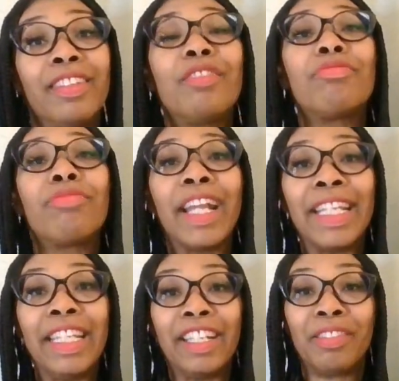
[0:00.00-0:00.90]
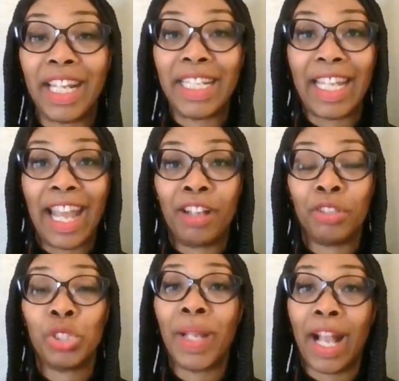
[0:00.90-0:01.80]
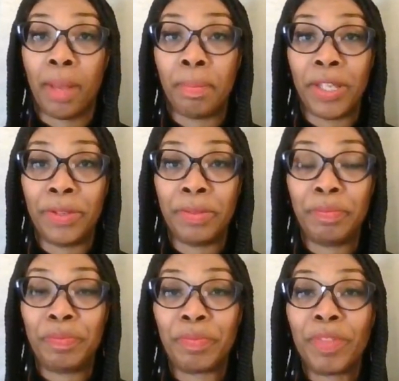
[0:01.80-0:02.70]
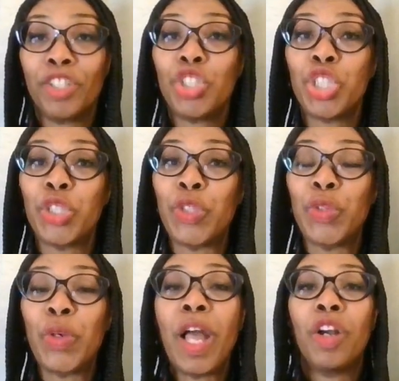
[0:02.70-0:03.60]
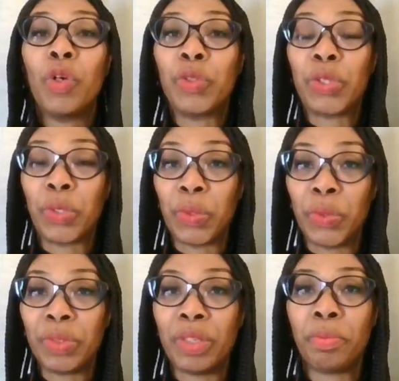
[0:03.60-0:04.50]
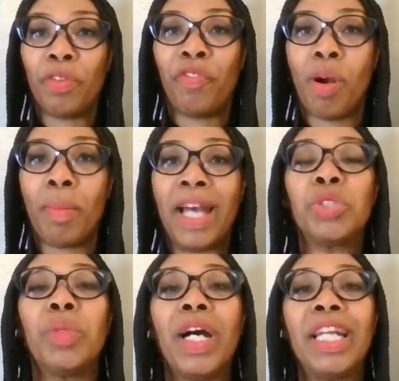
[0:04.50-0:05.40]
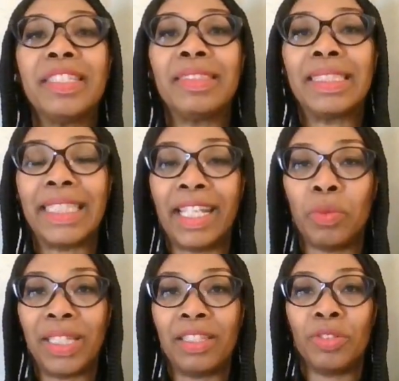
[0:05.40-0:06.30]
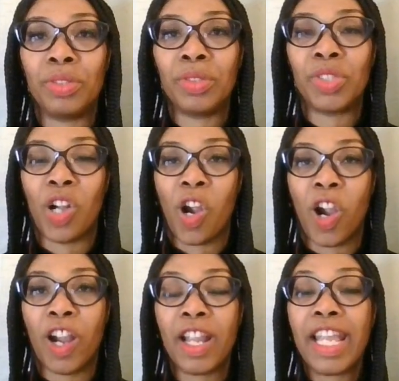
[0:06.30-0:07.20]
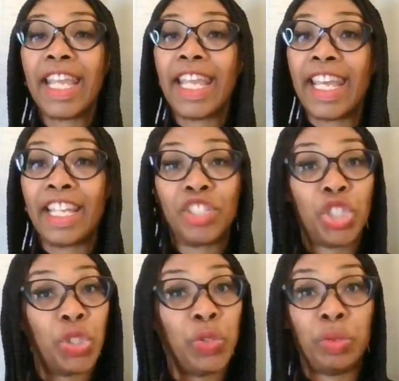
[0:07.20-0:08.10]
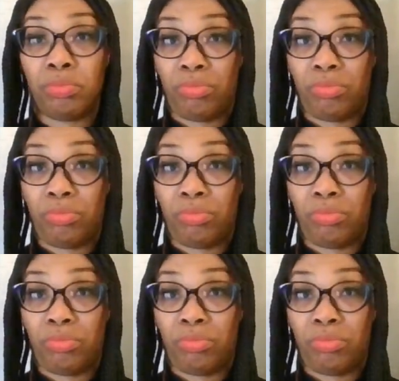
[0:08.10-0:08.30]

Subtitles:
Right here, right now, to help you to go through the Forma, to understand what those are, and to